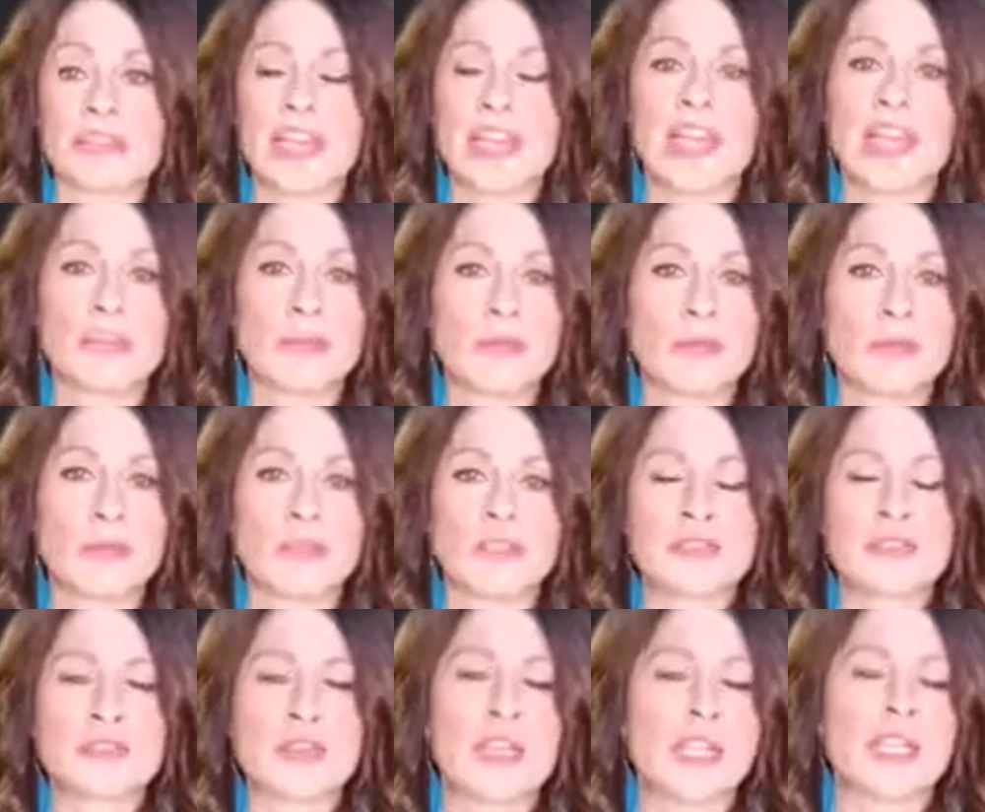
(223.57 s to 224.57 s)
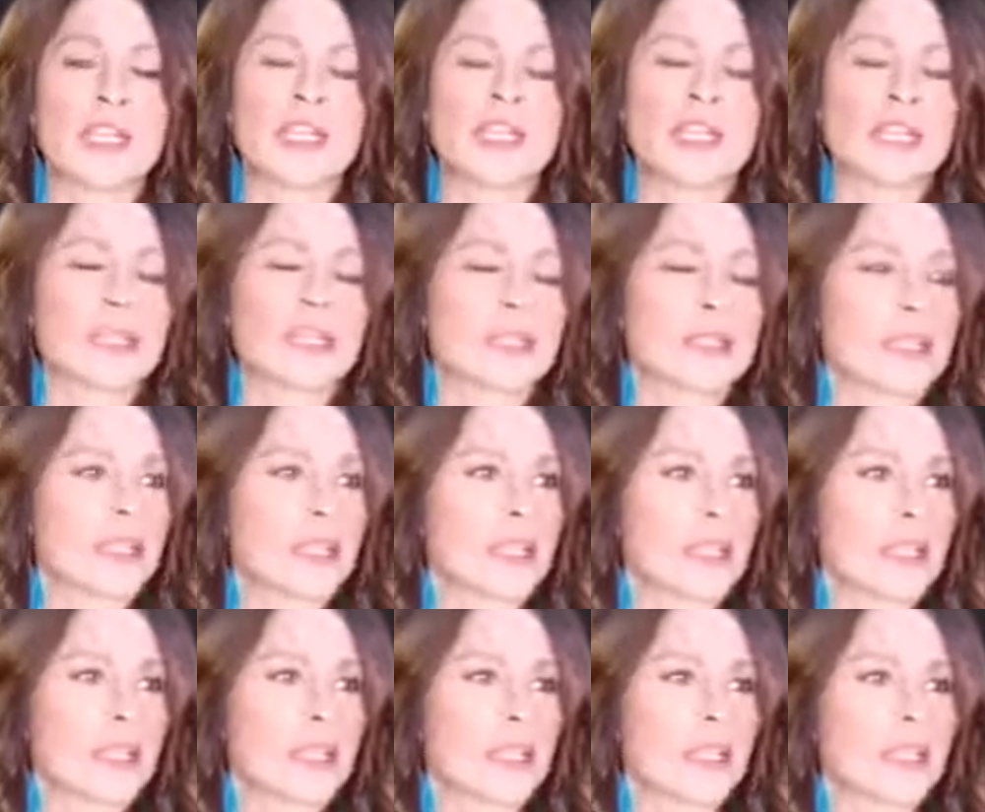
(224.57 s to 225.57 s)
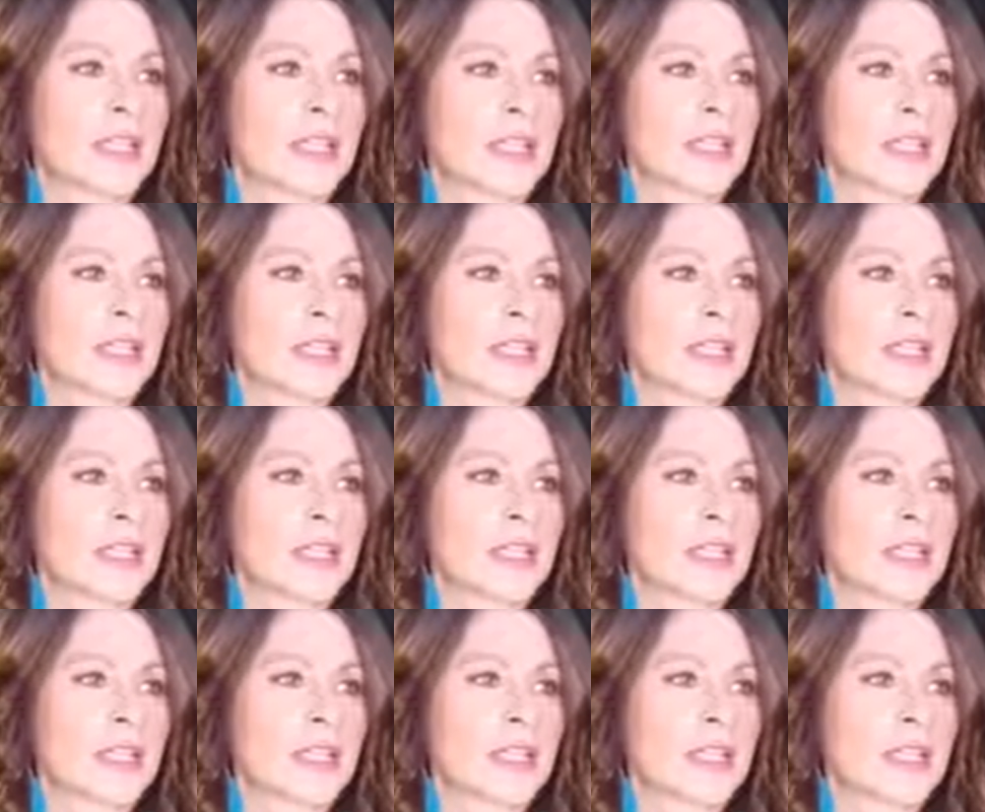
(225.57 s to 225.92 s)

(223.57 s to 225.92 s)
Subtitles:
And what's funny is that like,